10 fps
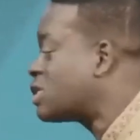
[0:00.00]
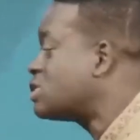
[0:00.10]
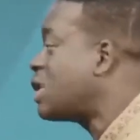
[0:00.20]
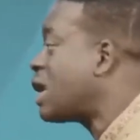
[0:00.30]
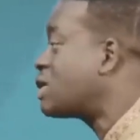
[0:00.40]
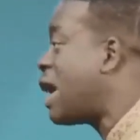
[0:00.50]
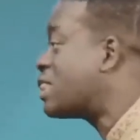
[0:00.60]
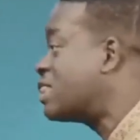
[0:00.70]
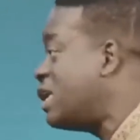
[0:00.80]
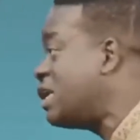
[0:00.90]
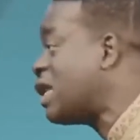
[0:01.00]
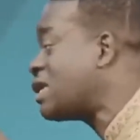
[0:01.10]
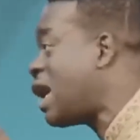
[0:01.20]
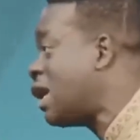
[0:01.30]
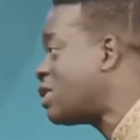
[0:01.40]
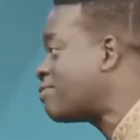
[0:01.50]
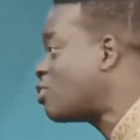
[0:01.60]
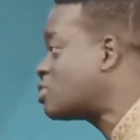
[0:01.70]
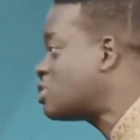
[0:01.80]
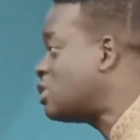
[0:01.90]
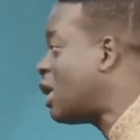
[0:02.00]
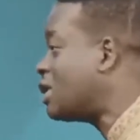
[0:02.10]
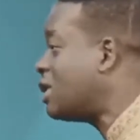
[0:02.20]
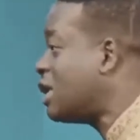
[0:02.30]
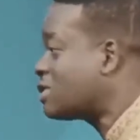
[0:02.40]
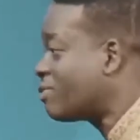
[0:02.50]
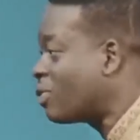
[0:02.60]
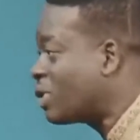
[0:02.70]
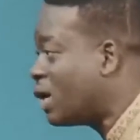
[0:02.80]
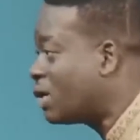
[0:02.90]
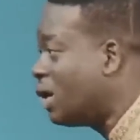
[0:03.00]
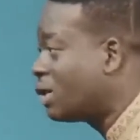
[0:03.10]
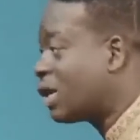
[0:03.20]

That thing that eyes have not seen, that ears have not heard,